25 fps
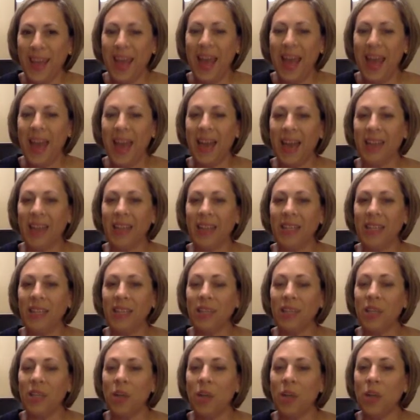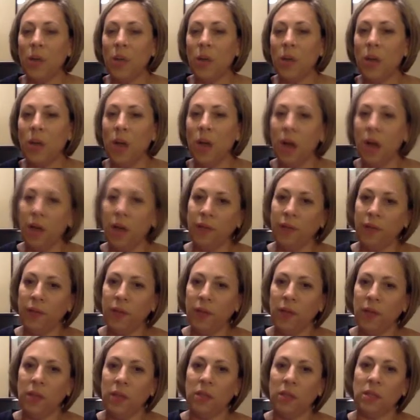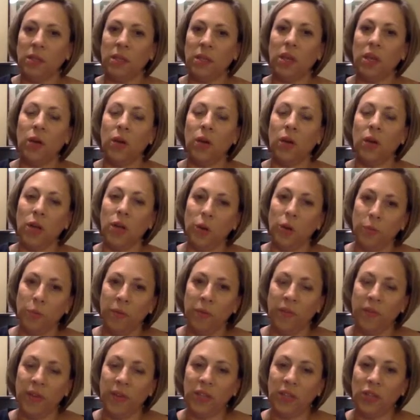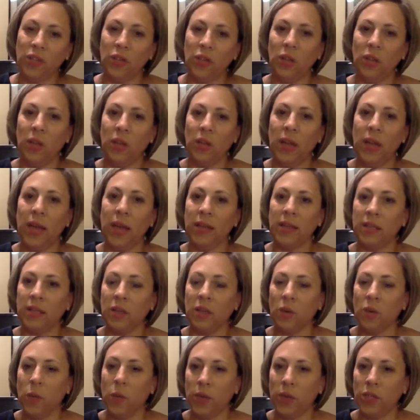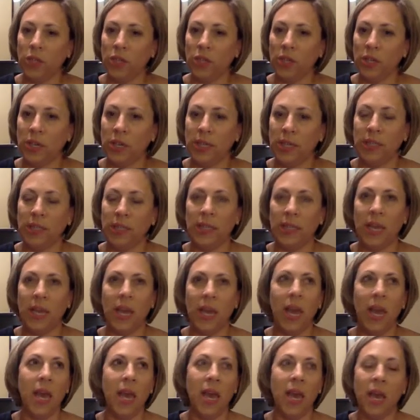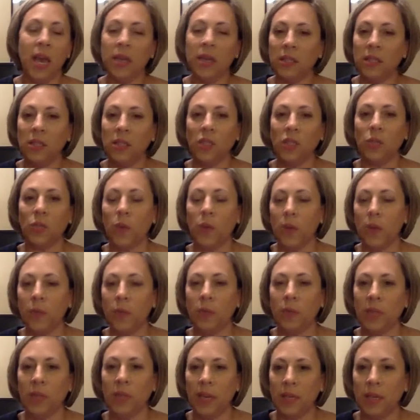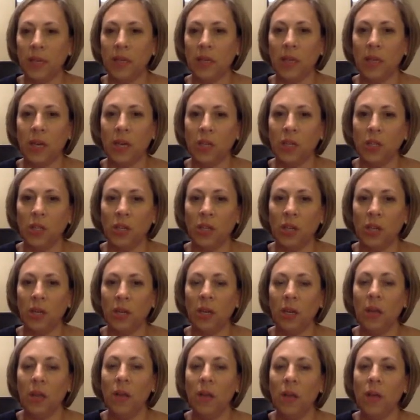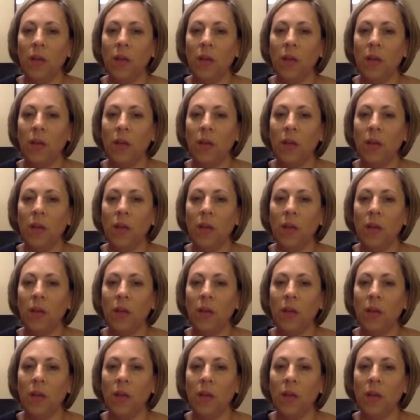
and at least know enough to go to your professional and ask the question and say, hey, how's this 20% deduction